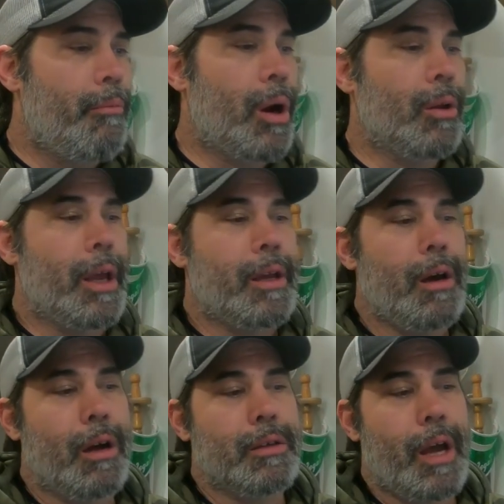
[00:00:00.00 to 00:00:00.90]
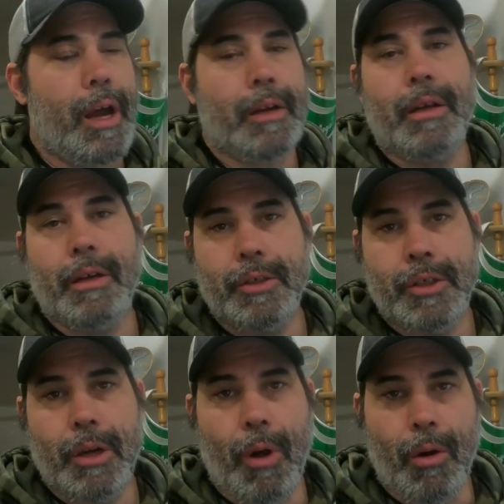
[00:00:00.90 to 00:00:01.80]
Barrel leg contact,
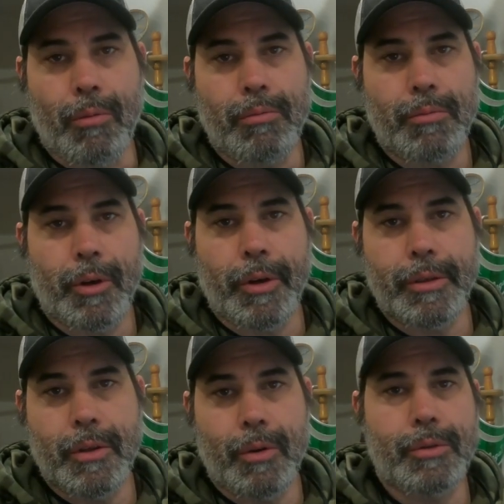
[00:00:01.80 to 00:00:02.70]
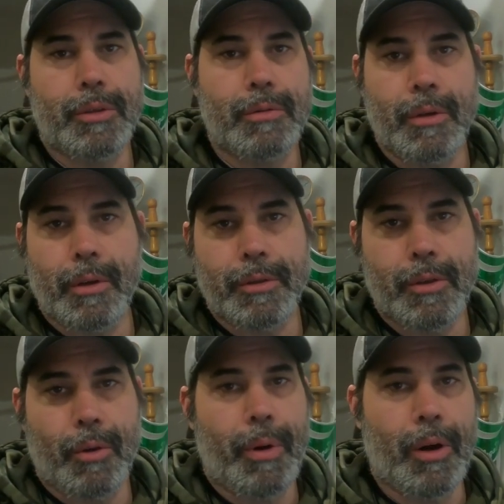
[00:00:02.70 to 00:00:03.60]
0. There is
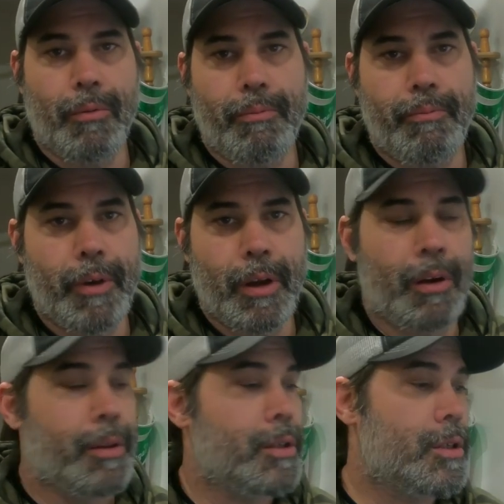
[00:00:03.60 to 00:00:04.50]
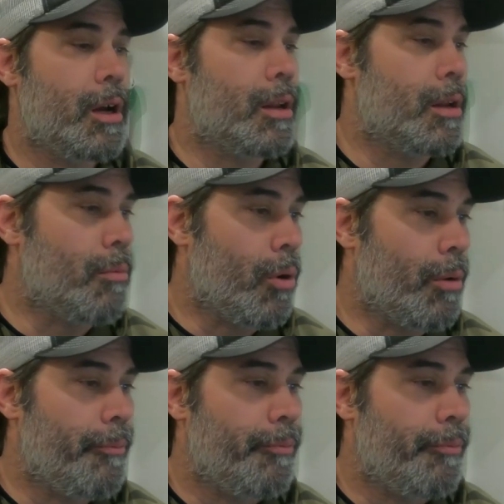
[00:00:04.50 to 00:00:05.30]
no barrel fit on this gun anymore.